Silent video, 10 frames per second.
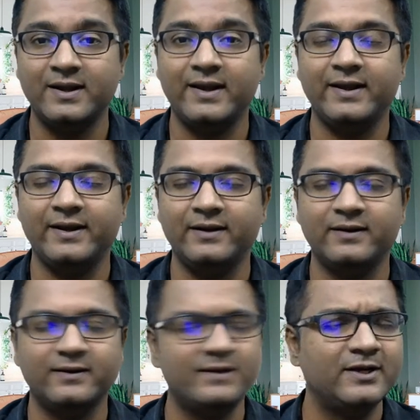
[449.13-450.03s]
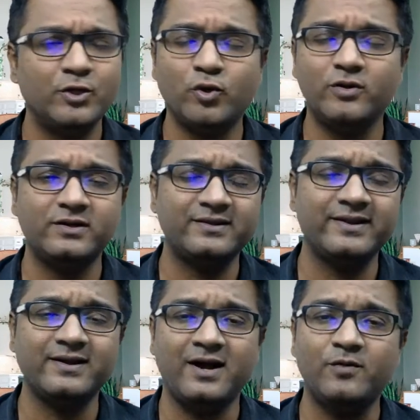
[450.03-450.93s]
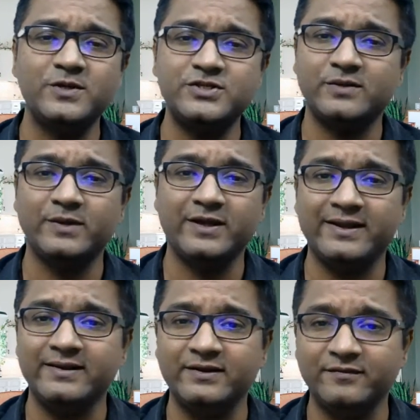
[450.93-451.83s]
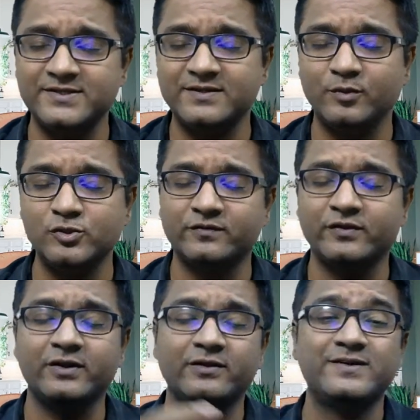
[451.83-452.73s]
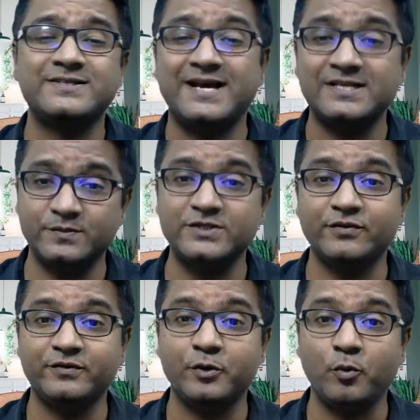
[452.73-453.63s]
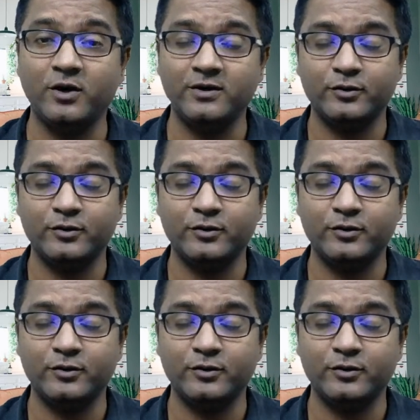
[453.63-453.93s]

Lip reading: And don't think how much I can invest in mutual. You can invest as much ever you want.